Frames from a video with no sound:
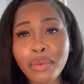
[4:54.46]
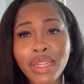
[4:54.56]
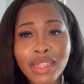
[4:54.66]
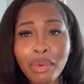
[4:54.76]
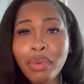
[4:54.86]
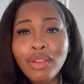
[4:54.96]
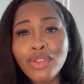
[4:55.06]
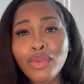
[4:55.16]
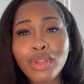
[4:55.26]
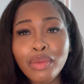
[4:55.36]
because I'm about
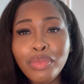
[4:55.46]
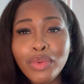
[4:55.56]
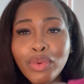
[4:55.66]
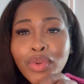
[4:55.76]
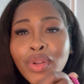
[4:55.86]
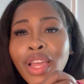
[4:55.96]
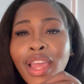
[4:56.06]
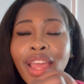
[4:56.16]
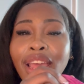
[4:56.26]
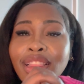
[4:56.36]
to go to the pool.
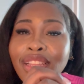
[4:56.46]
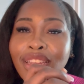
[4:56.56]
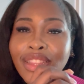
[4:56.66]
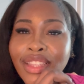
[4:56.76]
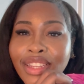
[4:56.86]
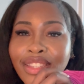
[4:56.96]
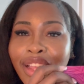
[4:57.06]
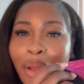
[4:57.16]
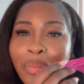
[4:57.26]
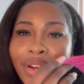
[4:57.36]
And look at this.
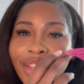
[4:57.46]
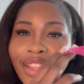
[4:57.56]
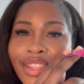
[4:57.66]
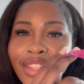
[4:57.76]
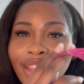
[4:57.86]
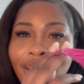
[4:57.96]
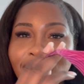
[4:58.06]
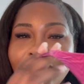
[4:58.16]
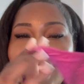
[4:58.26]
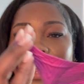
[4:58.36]
Look how pretty this
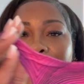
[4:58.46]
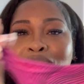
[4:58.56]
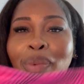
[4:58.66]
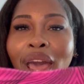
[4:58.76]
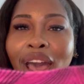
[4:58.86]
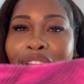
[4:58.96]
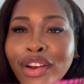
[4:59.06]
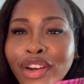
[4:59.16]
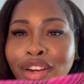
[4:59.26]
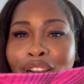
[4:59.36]
is. This
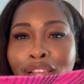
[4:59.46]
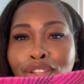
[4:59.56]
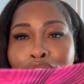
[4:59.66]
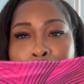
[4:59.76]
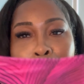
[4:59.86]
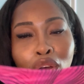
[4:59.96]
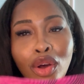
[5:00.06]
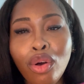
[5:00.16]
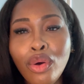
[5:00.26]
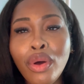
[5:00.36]
pattern is
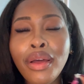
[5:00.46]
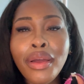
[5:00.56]
so